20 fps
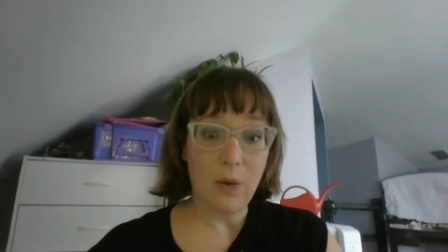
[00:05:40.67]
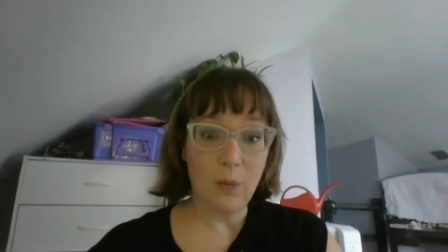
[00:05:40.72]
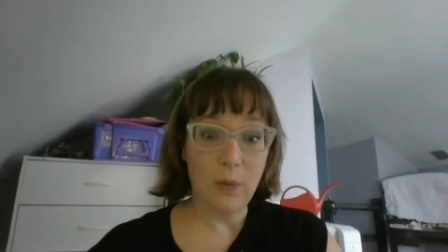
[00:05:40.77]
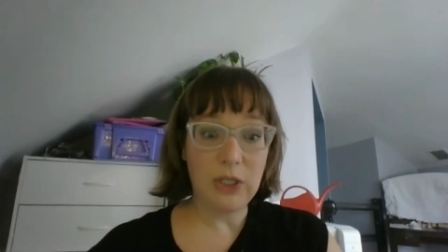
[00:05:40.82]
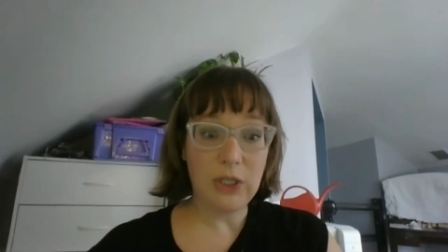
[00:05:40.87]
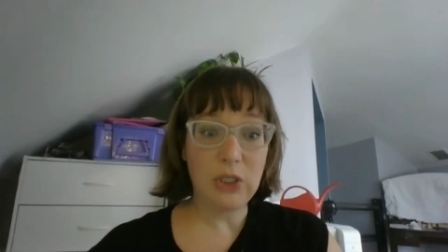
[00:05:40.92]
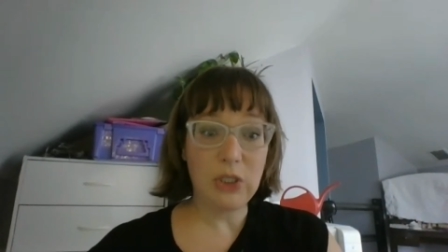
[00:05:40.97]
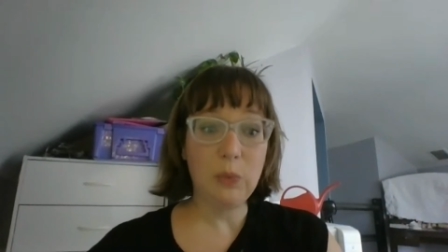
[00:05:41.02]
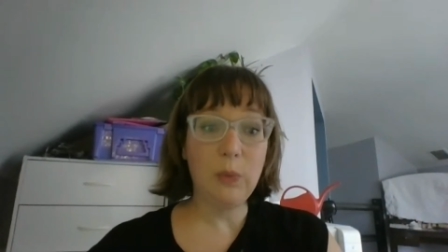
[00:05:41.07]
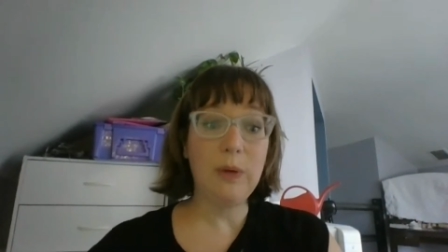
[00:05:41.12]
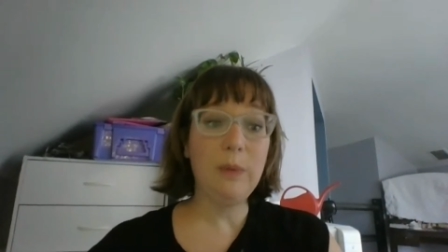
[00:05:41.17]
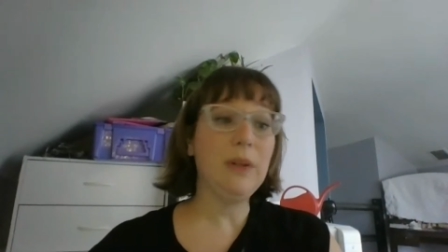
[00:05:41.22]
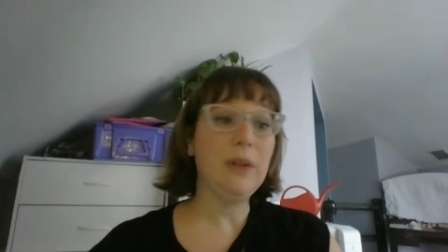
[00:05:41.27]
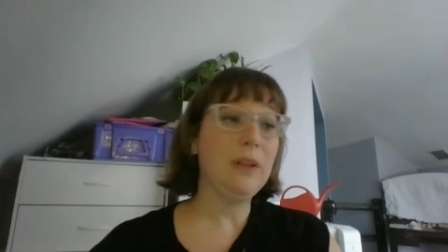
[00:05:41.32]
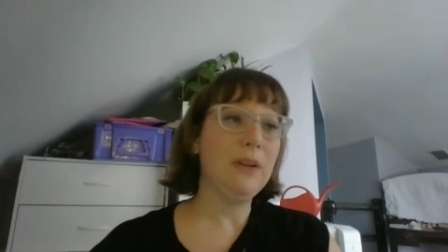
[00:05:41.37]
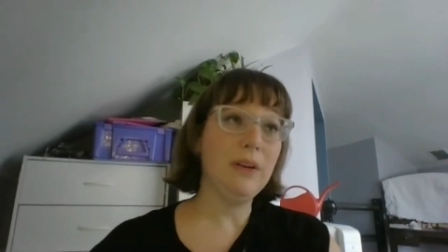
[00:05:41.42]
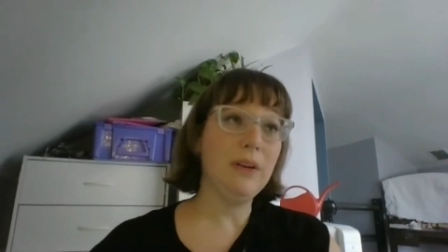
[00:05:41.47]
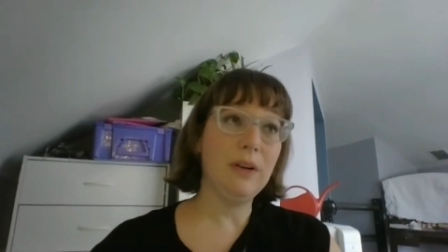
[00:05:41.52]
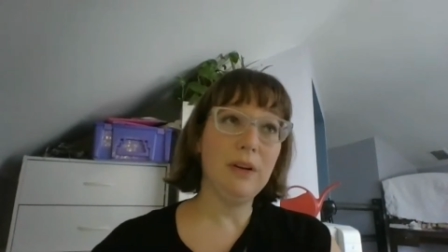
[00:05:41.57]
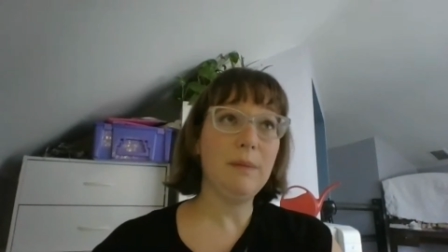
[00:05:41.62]
which we will
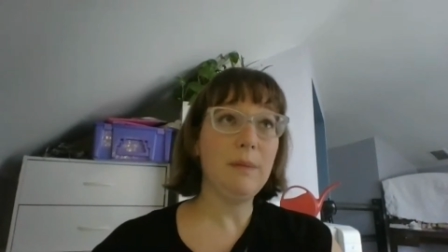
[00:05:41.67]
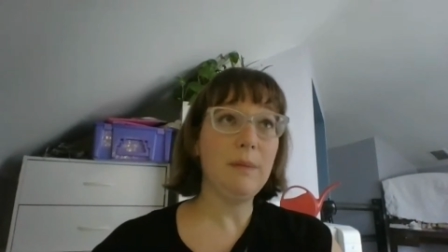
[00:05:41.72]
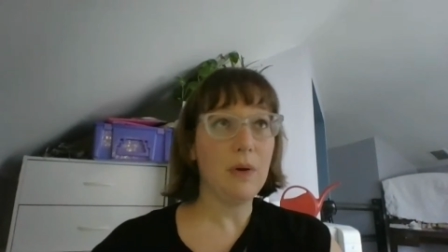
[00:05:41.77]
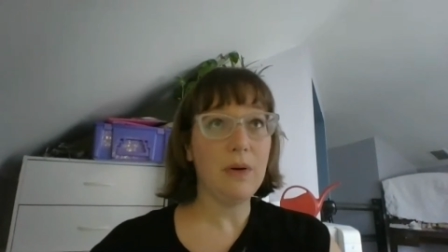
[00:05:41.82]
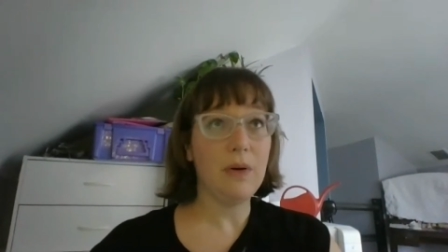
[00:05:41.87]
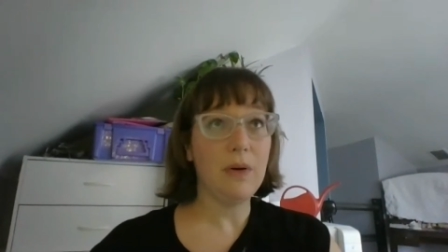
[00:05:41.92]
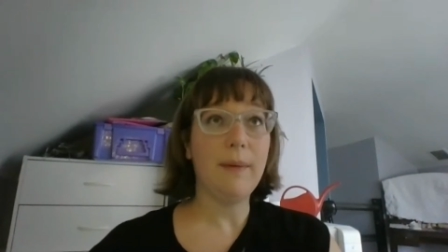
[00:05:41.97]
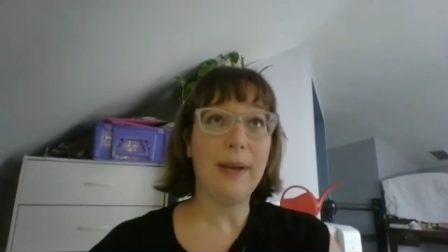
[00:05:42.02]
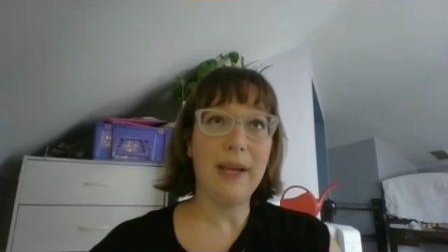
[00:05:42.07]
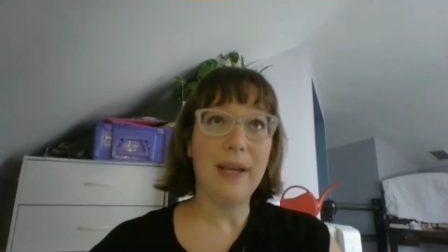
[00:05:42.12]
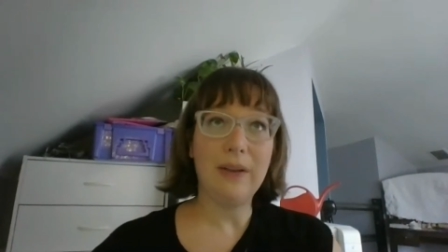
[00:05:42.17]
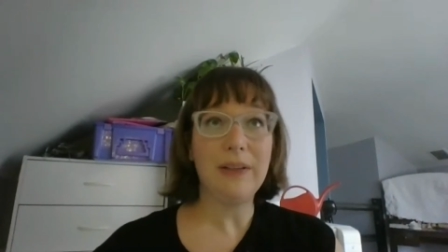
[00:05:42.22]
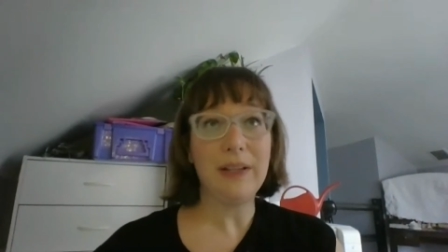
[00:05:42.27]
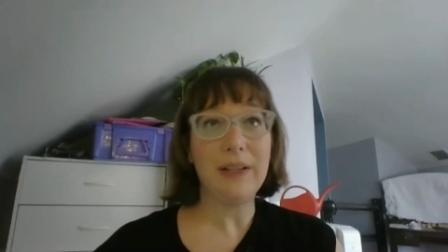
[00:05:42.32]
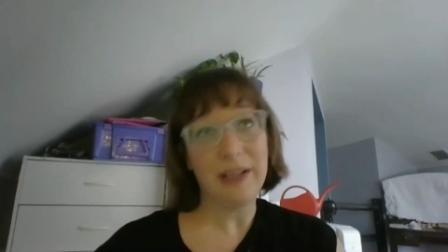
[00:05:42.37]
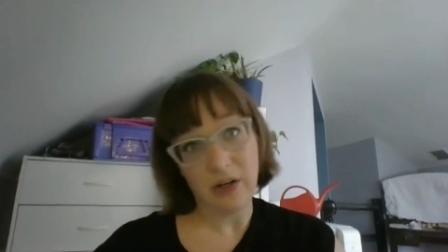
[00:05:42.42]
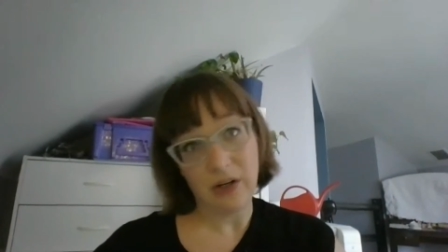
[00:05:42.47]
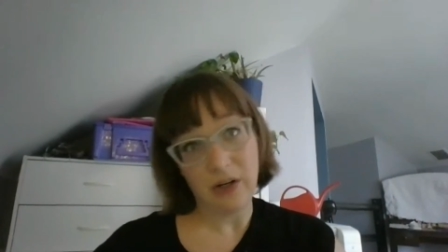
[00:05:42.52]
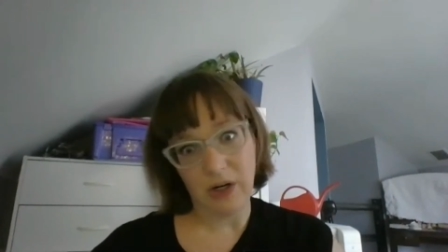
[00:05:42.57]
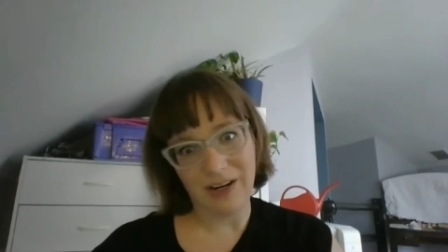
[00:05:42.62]
learn more about
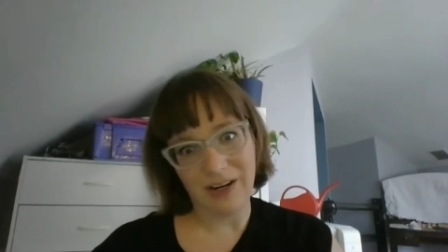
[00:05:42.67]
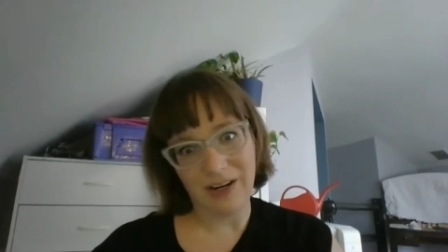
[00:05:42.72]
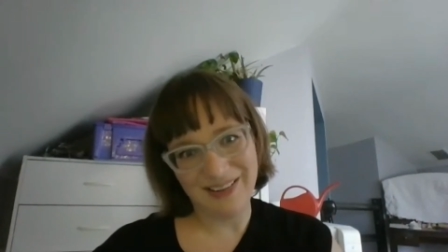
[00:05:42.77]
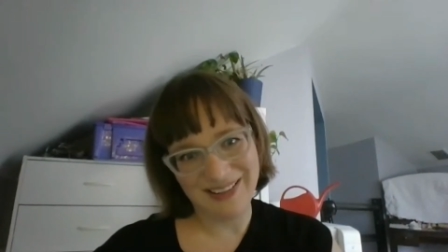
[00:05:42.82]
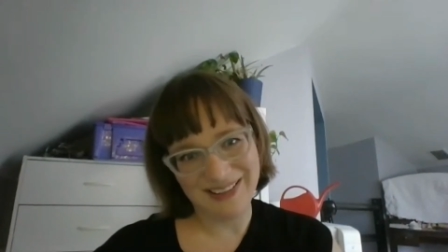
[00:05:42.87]
later.